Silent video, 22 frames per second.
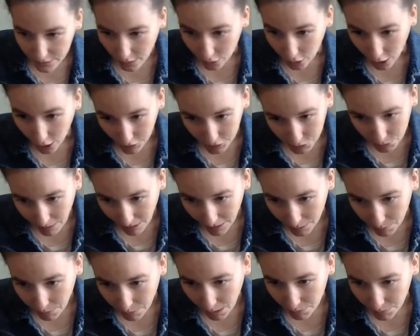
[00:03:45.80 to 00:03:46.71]
there's a large
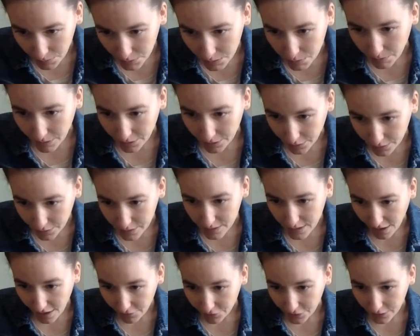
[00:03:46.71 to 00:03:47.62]
amount of bubbles, but there's
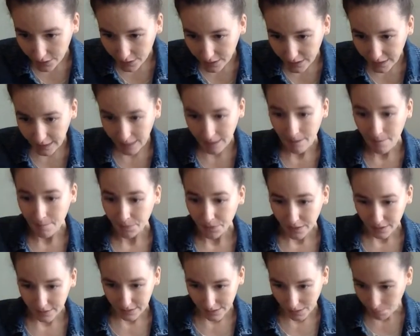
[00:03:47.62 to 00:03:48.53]
definitely
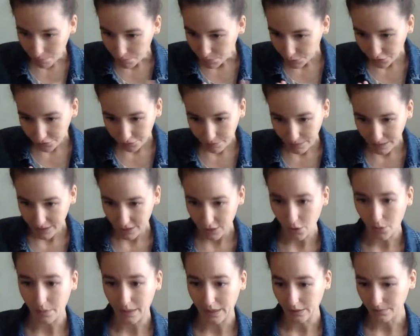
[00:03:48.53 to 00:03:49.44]
some movements
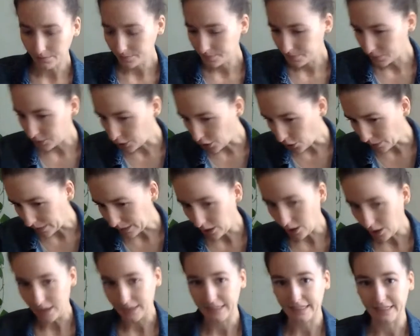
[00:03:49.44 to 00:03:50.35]
going
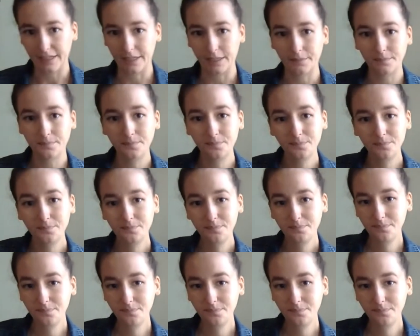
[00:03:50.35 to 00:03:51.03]
on here.